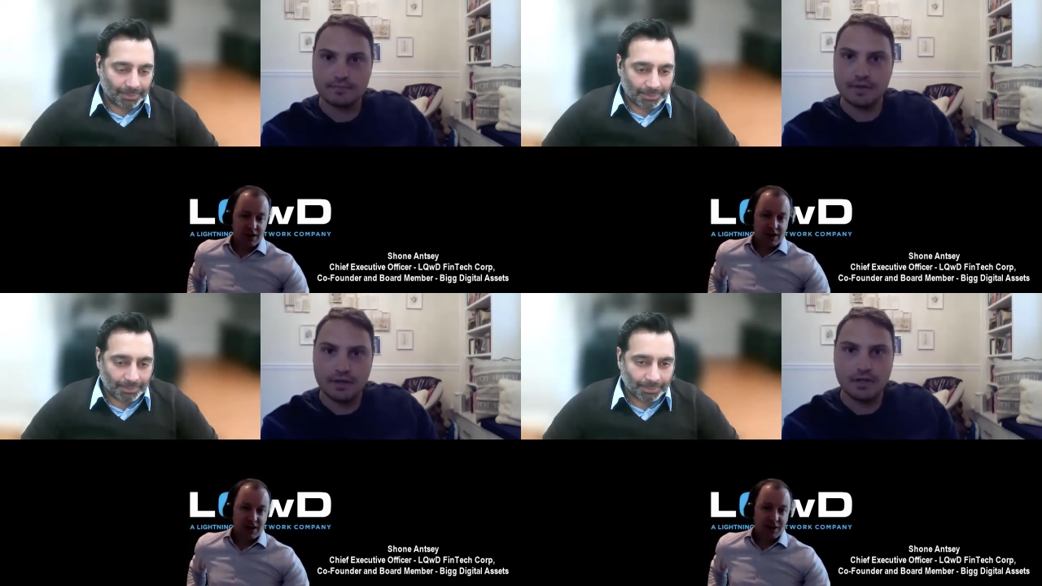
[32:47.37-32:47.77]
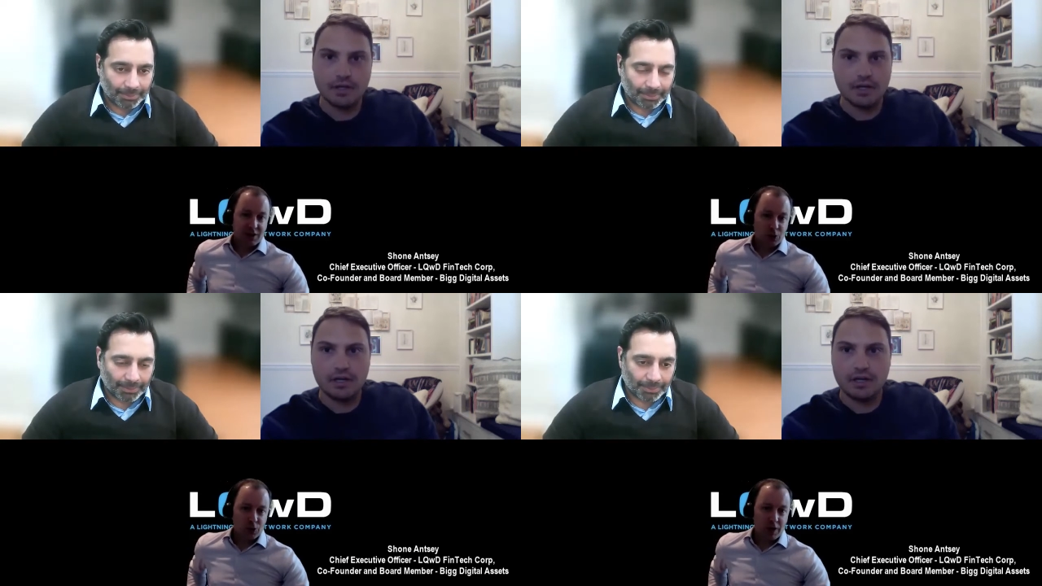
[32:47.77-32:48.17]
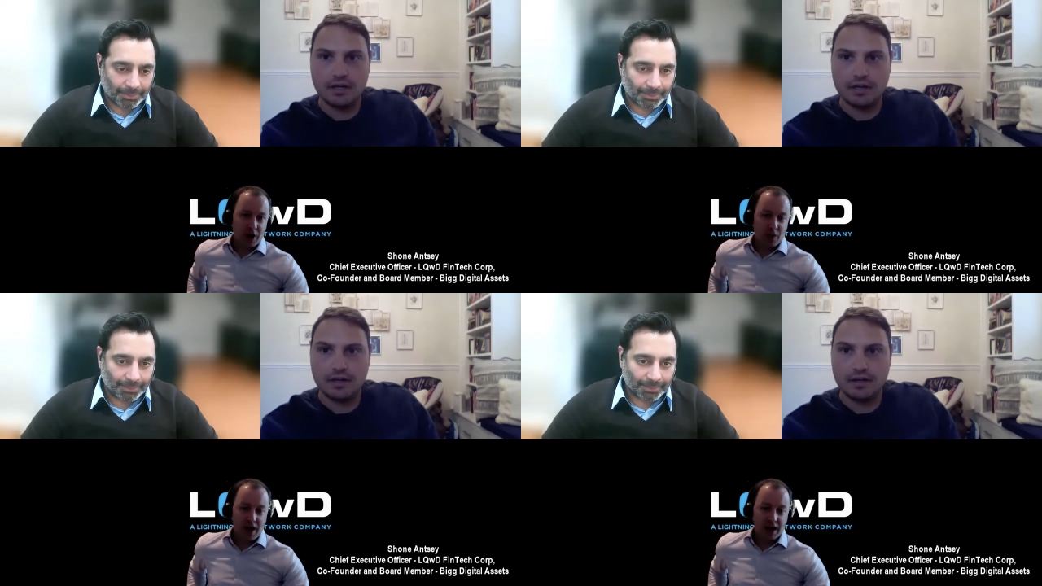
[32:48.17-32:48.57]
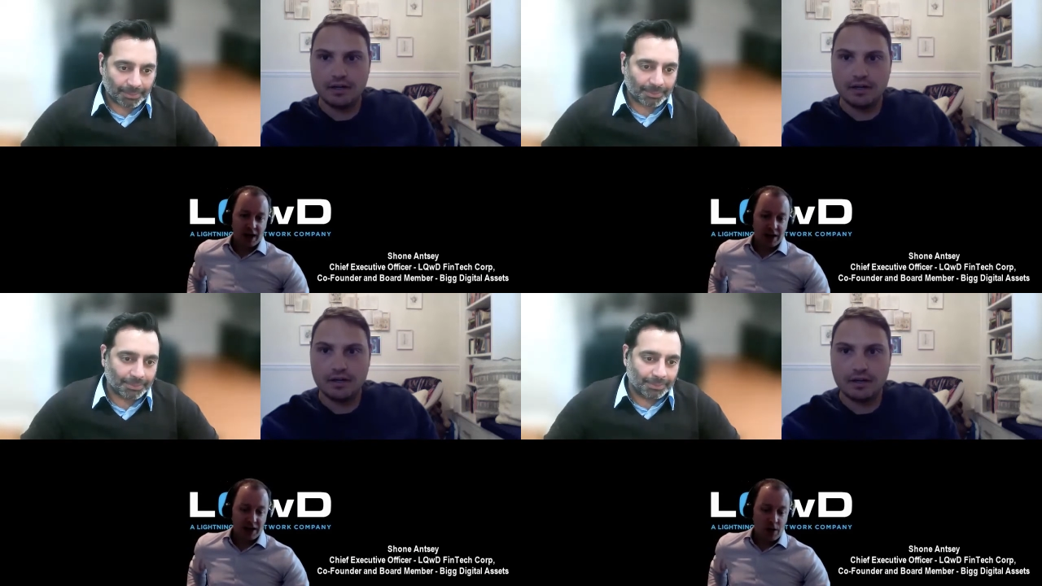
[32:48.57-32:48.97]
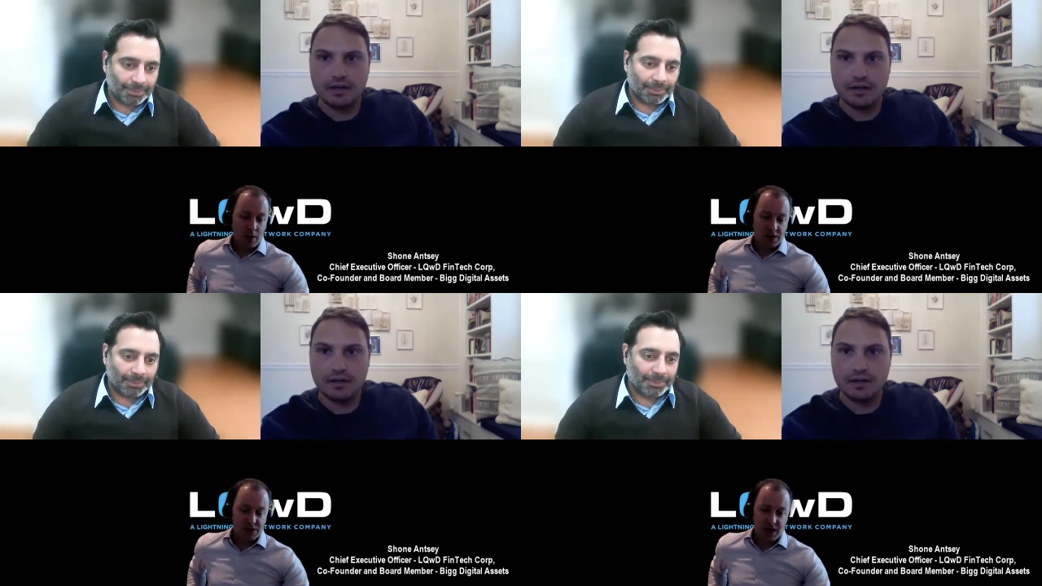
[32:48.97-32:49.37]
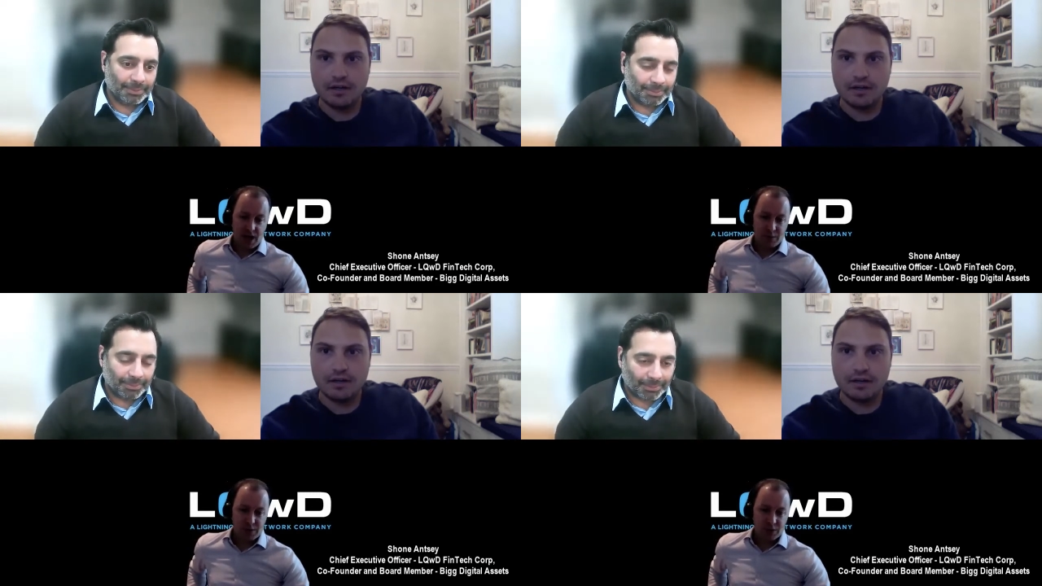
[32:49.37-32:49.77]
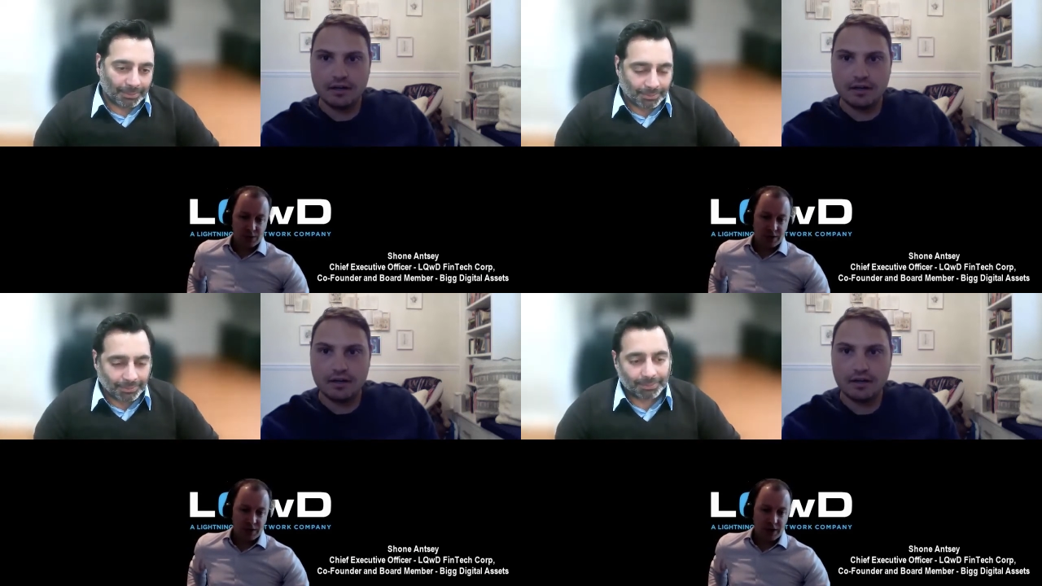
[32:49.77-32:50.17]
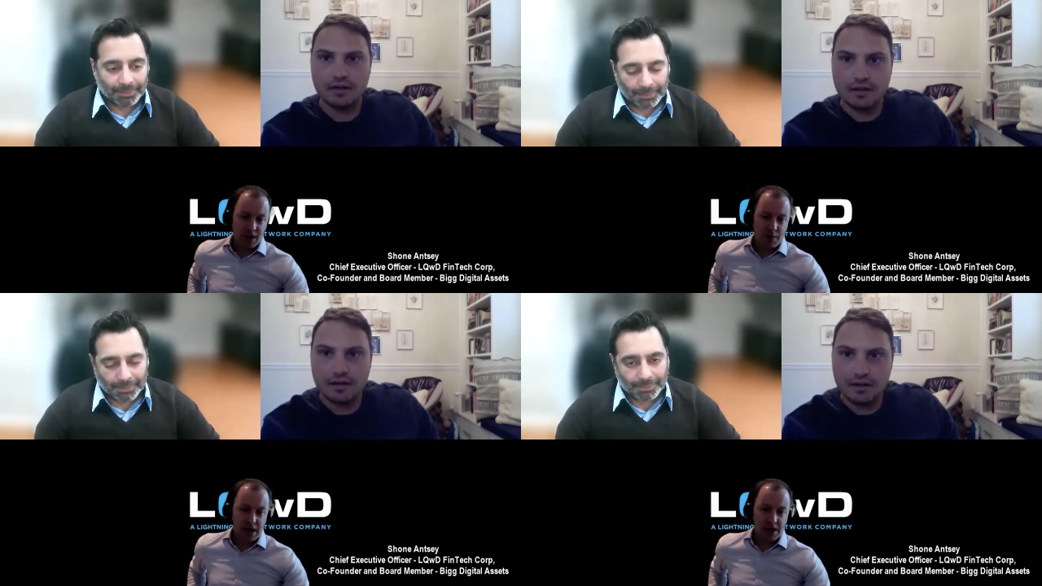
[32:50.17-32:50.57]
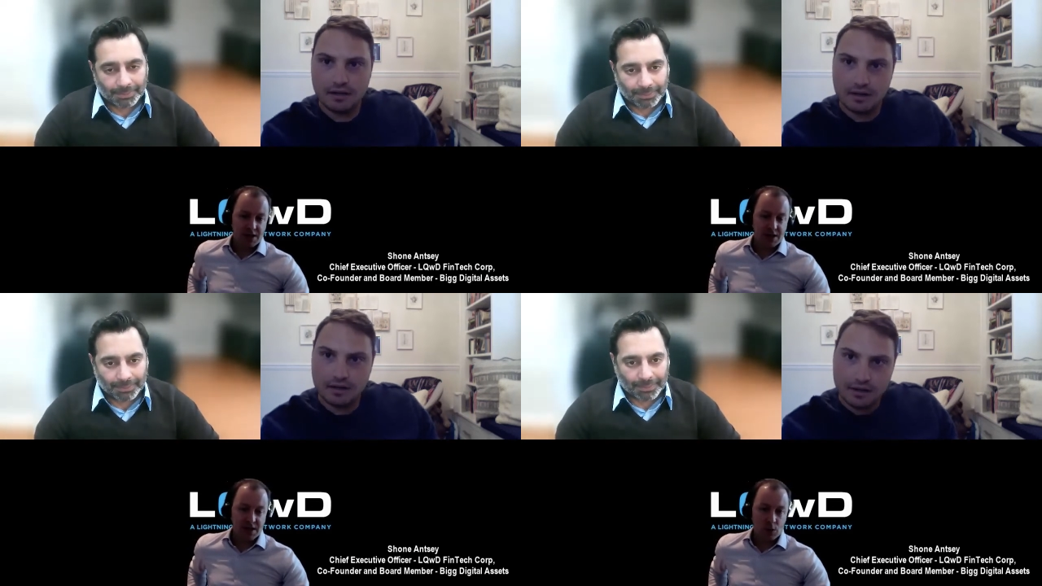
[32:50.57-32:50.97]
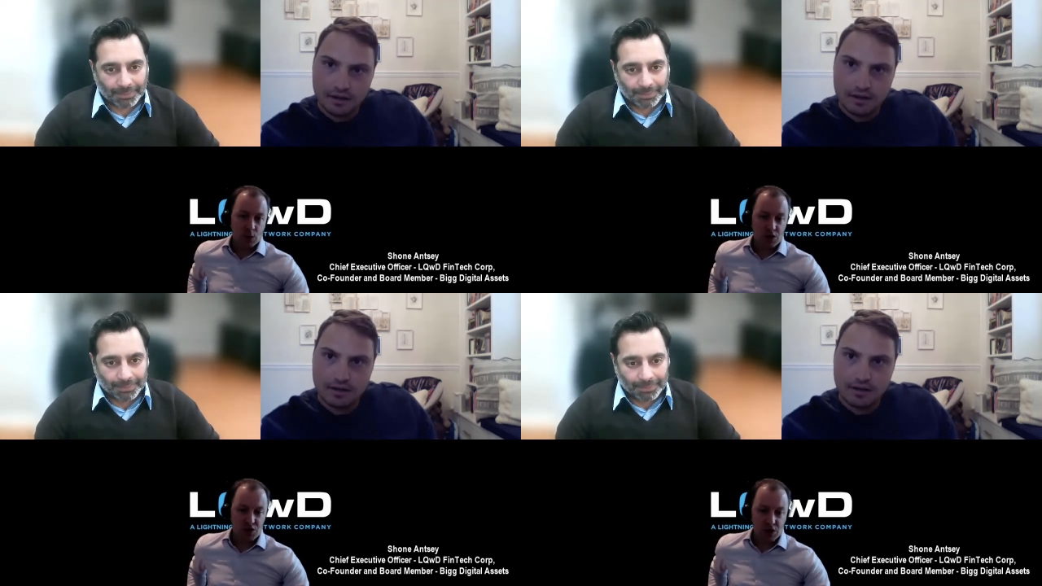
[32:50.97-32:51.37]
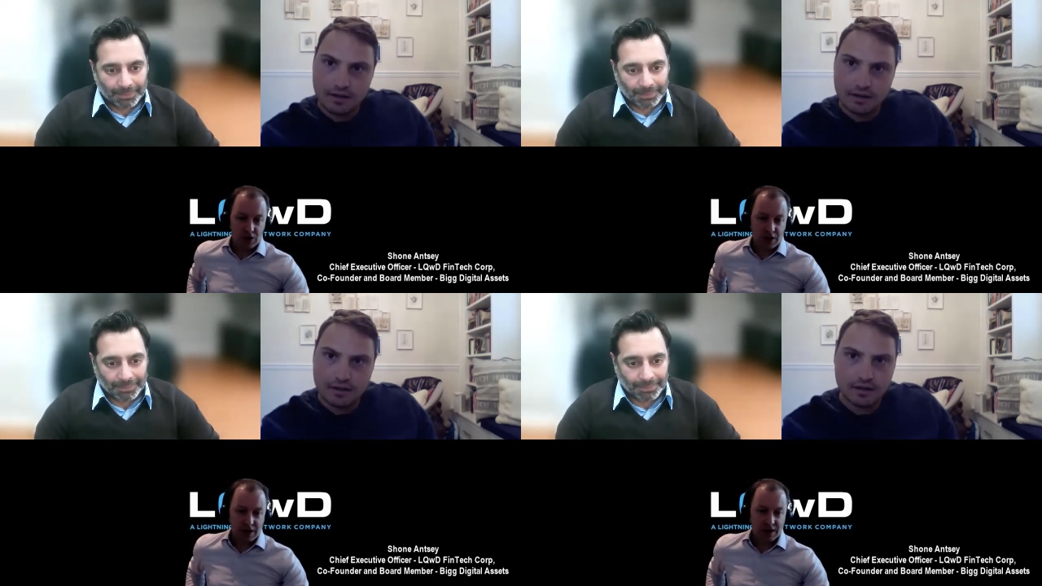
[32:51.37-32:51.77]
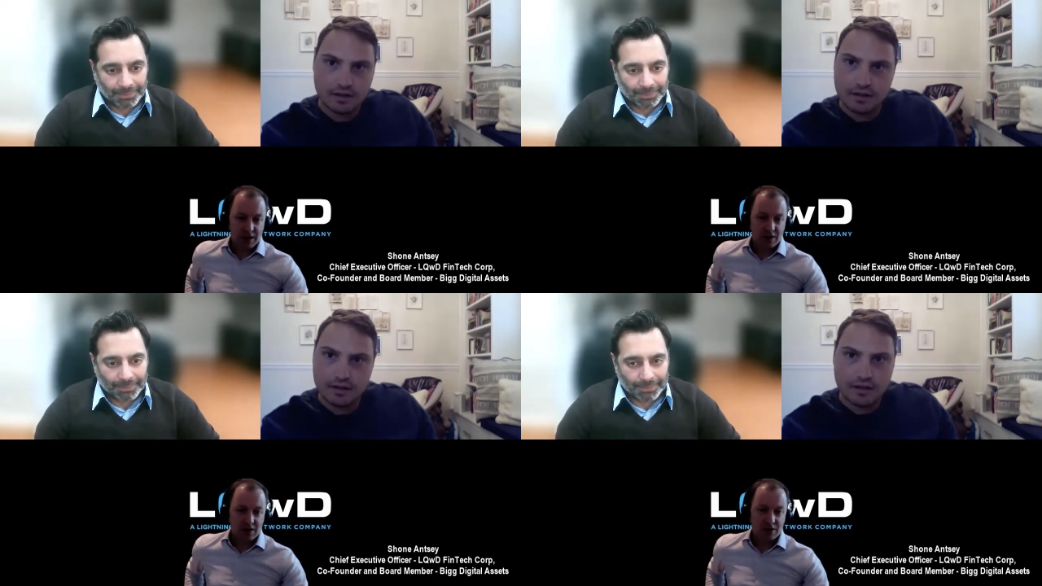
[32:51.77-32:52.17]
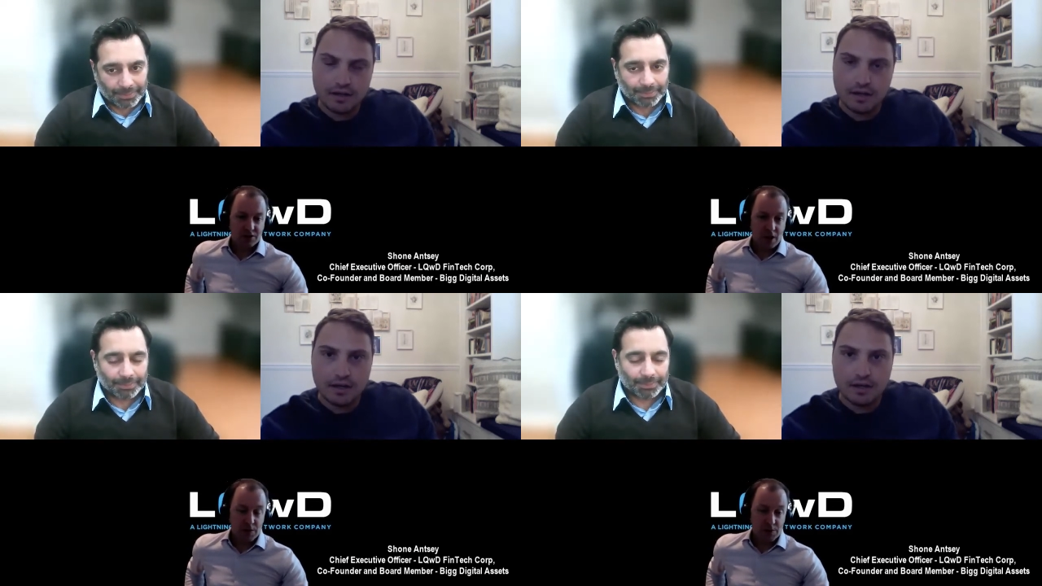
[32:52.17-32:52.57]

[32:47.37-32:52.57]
Speaker 1: uh, Clue and BitRank, and, you know, I'm just absolutely amazed to see where it's gone. Uh, all the time we